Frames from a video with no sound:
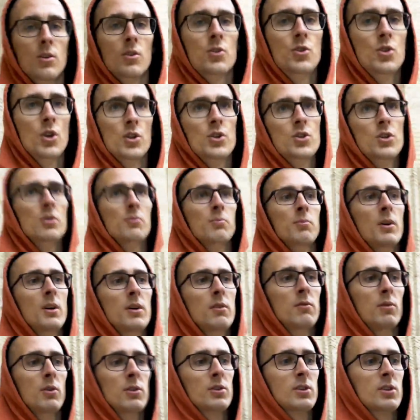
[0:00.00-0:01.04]
Judging by
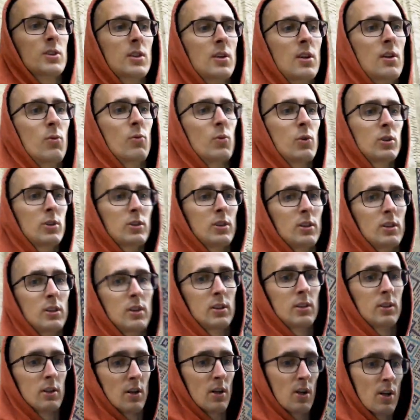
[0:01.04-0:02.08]
what's written
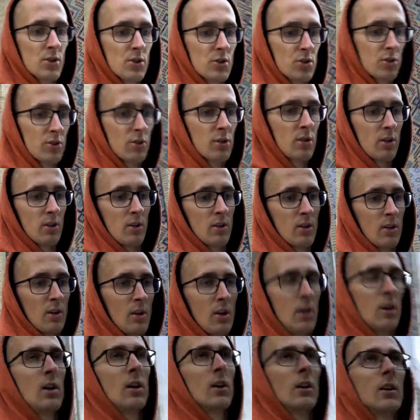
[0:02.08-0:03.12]
in Russian,
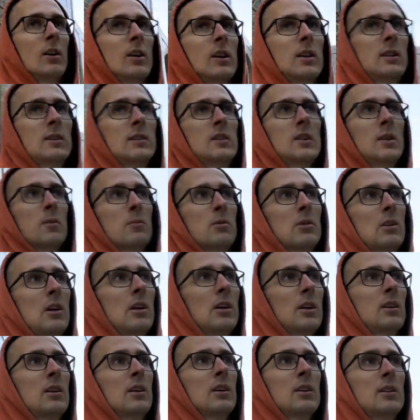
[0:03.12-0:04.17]
it seems
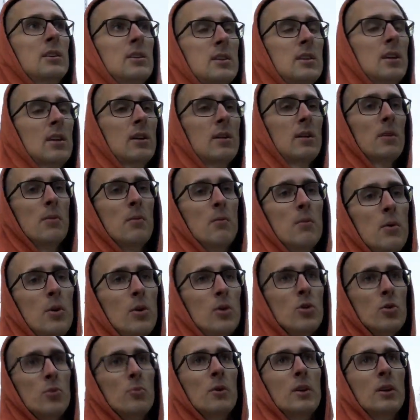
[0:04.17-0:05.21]
like it's a
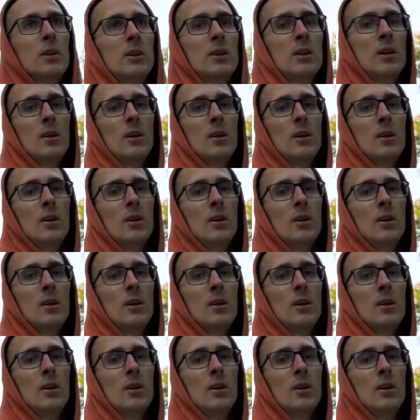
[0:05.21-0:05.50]
monument